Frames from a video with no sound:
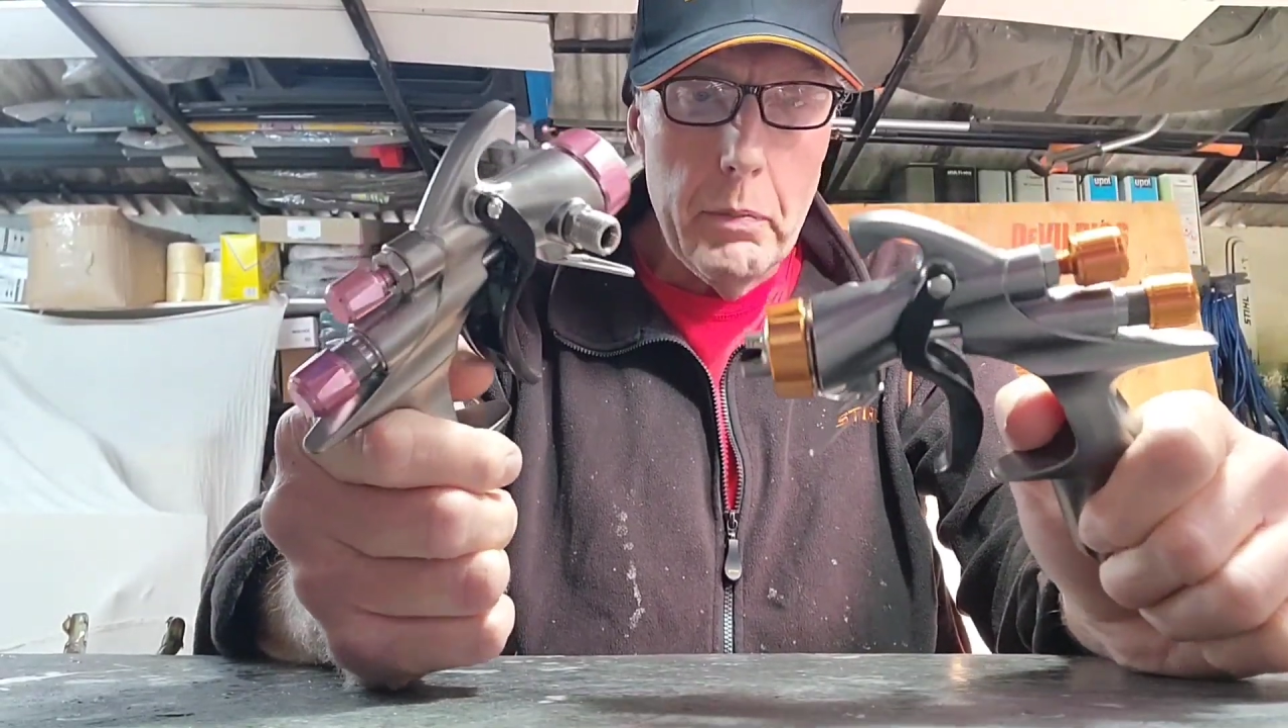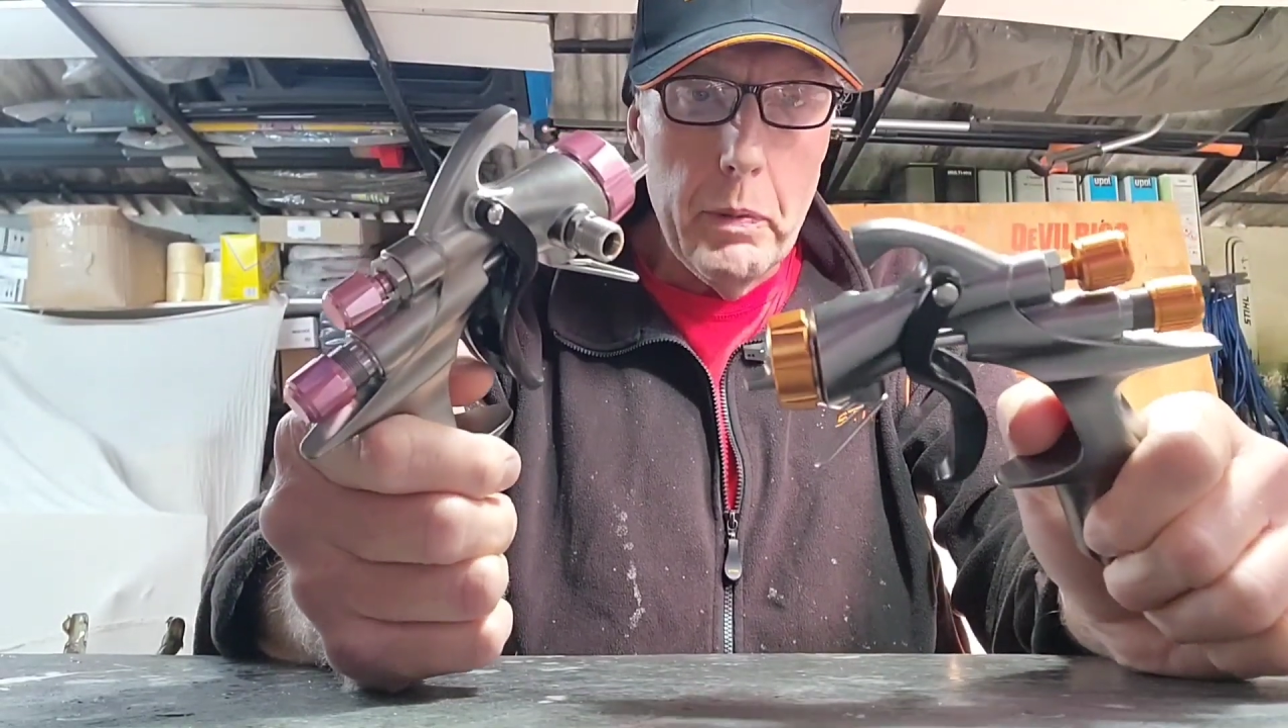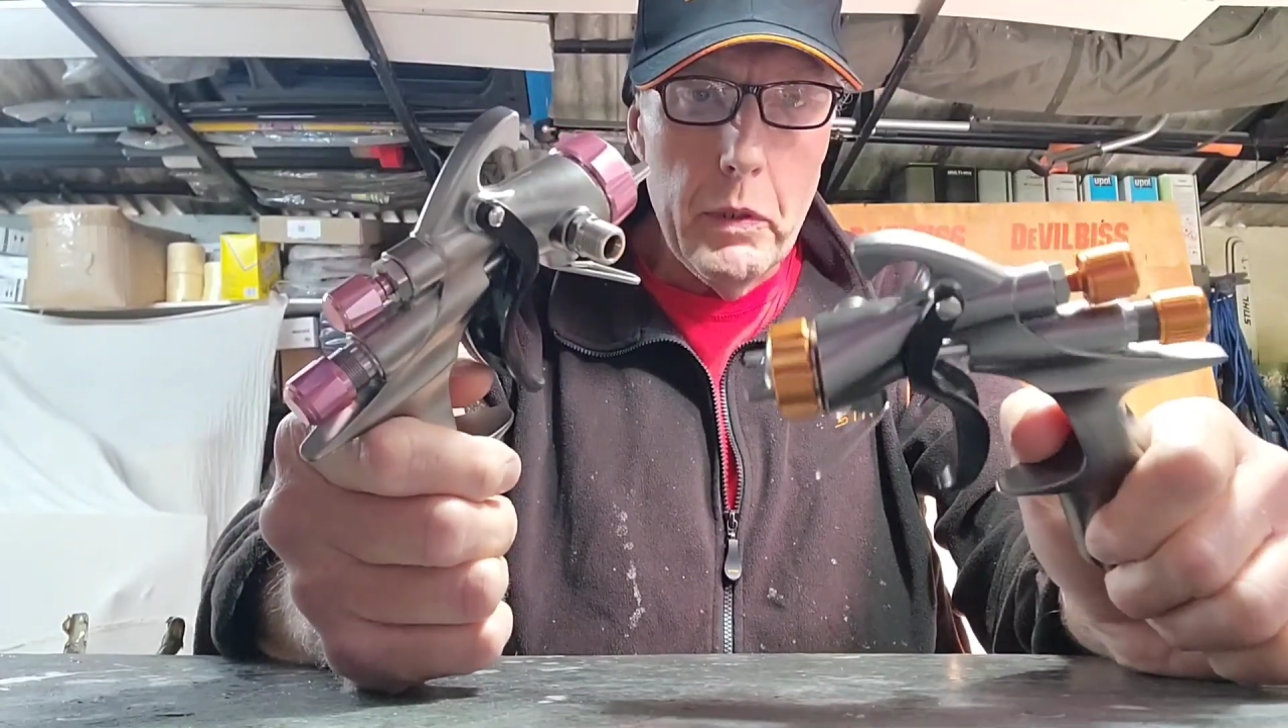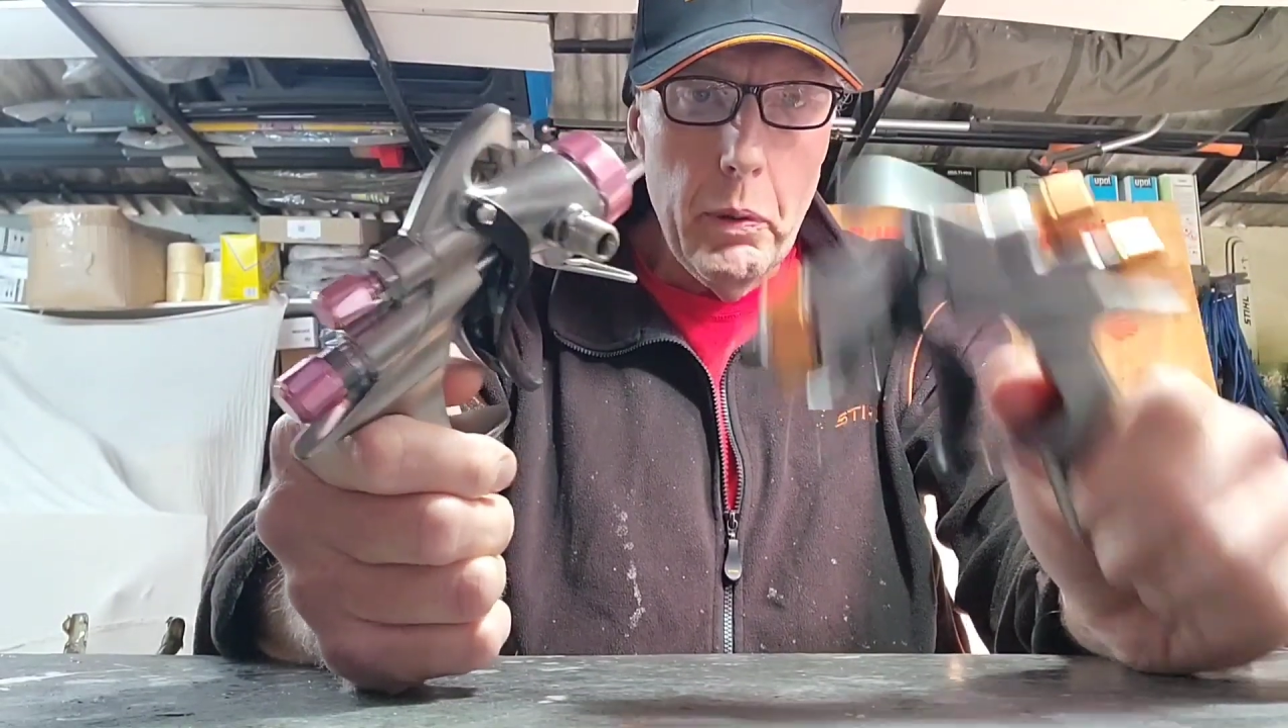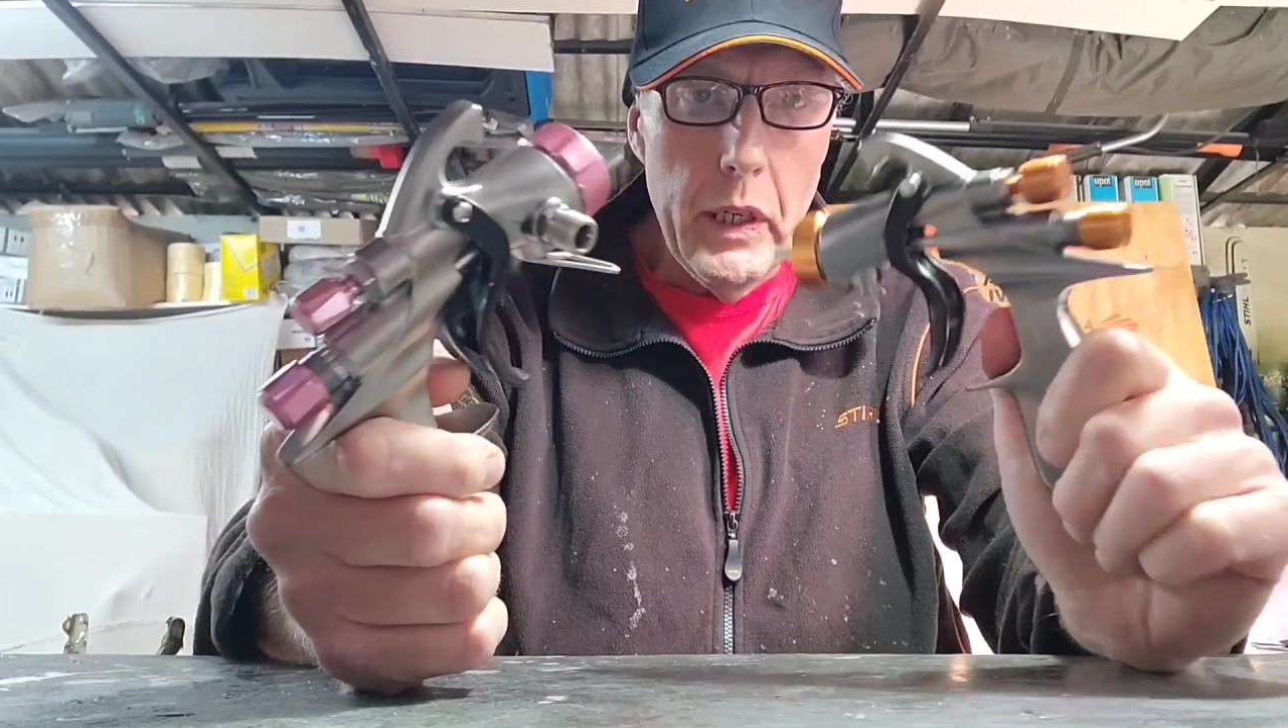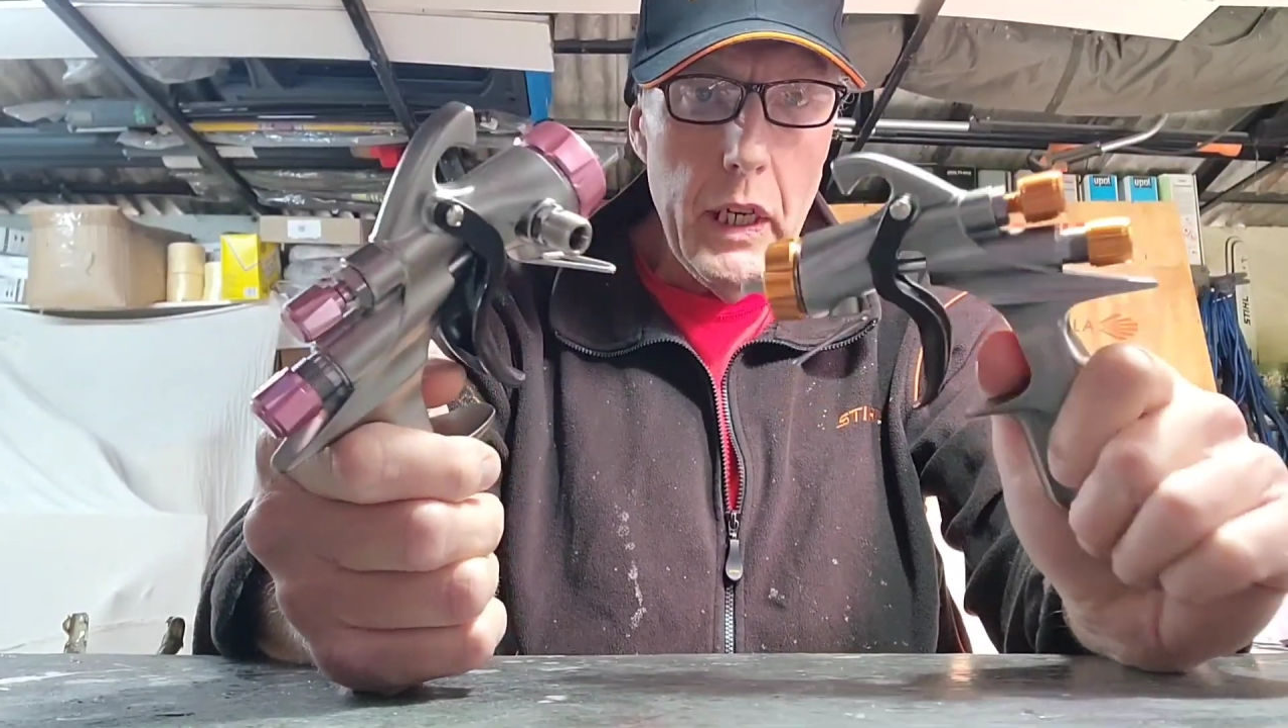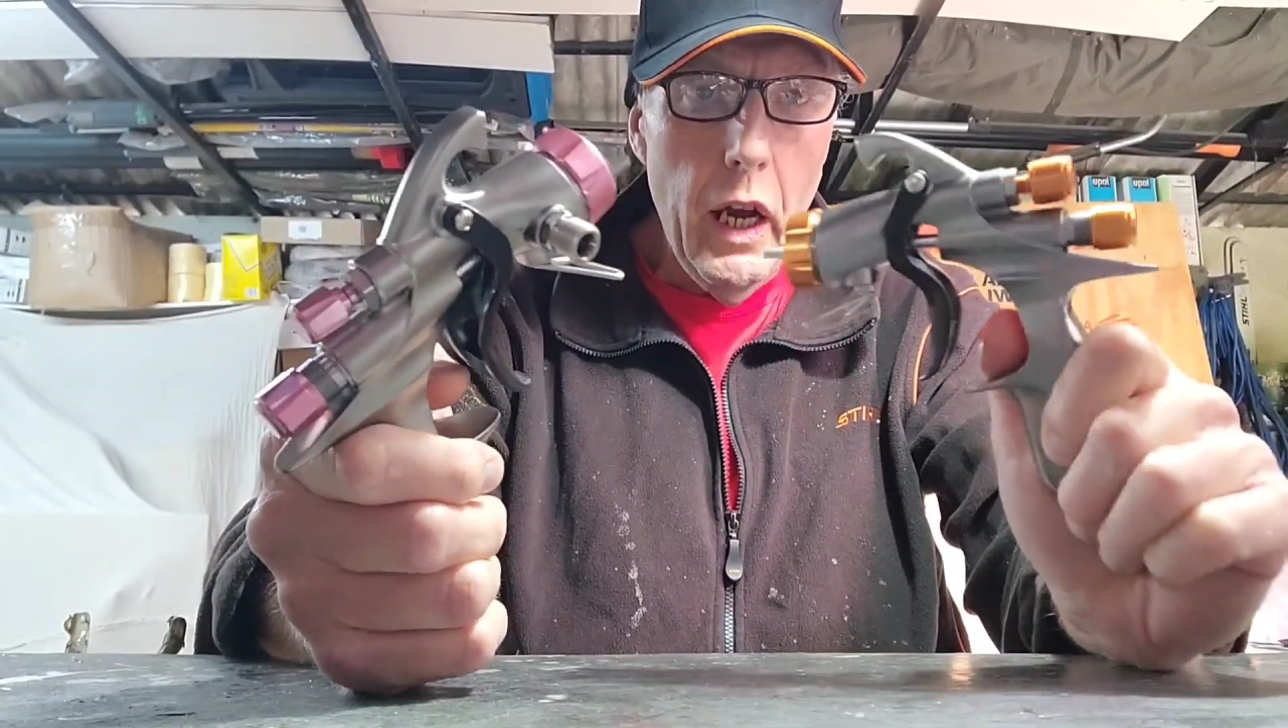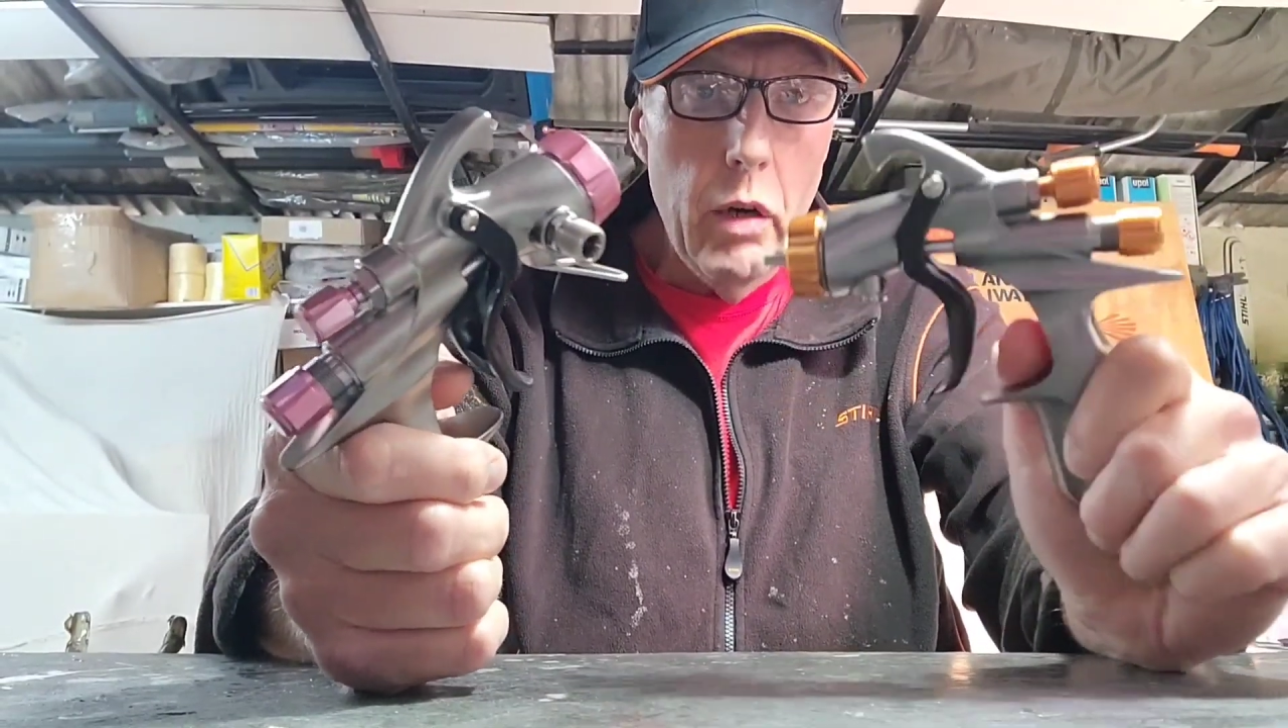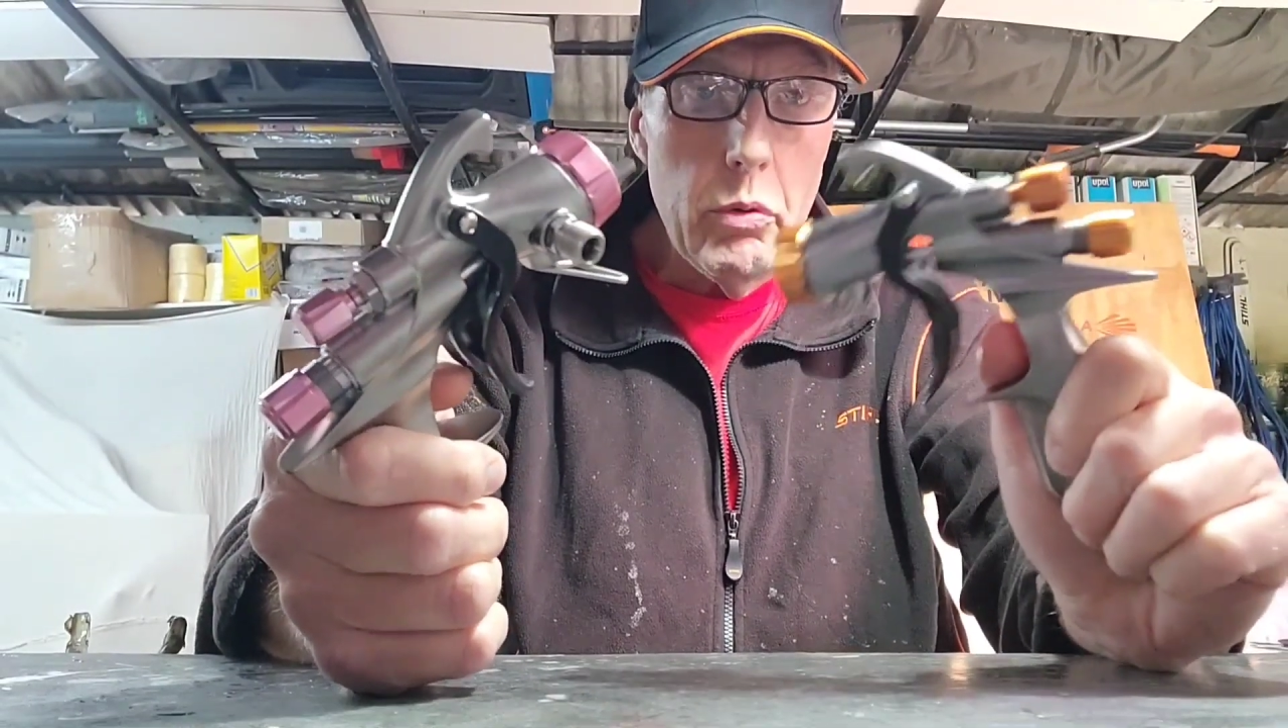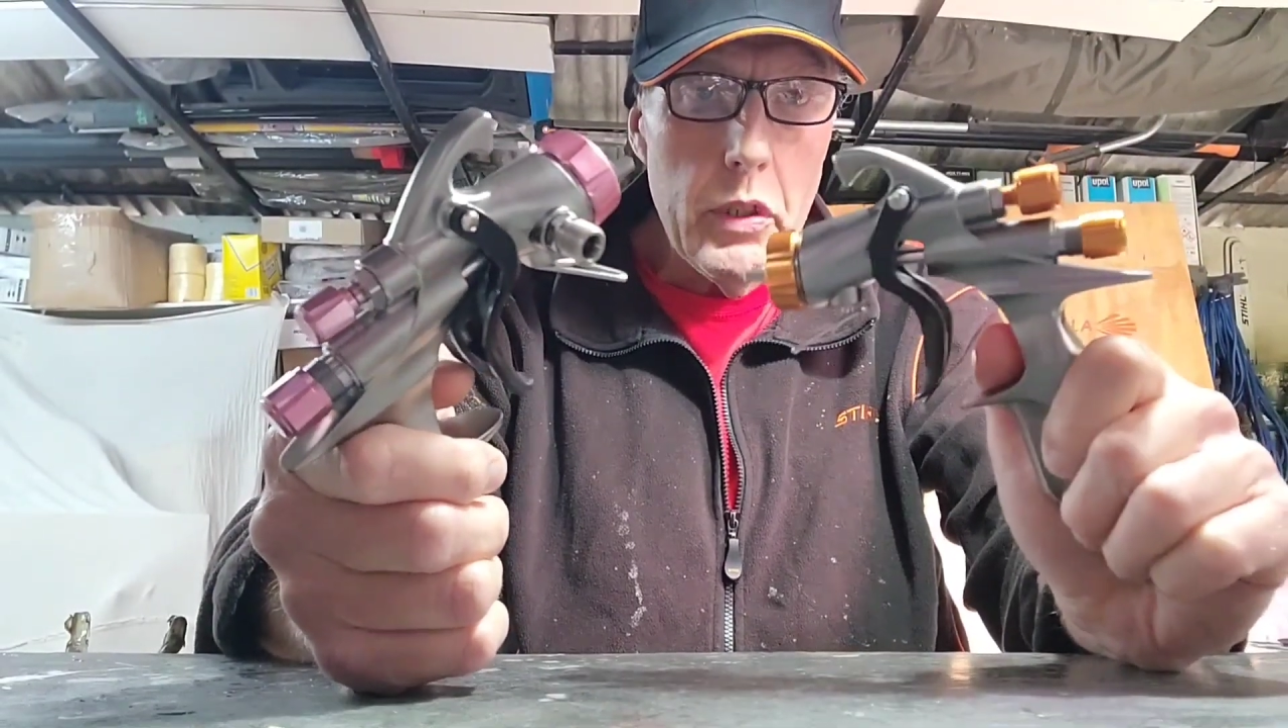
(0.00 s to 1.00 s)
between the
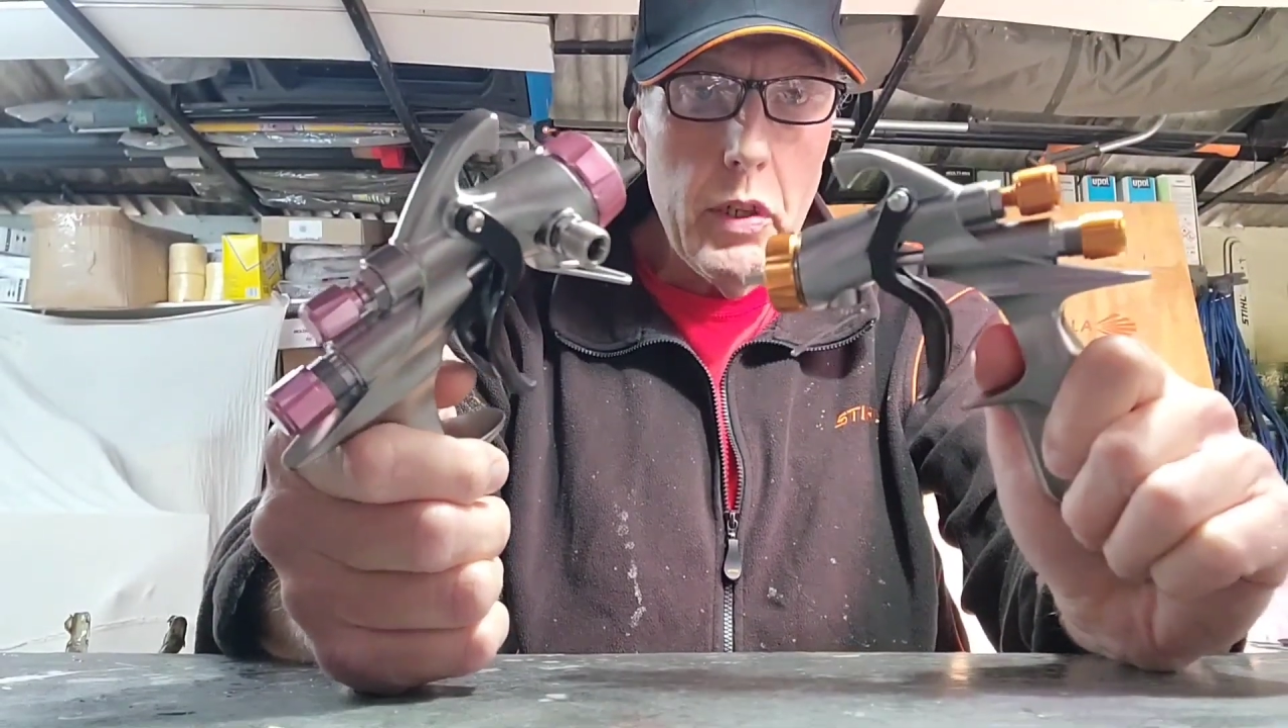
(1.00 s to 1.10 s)
older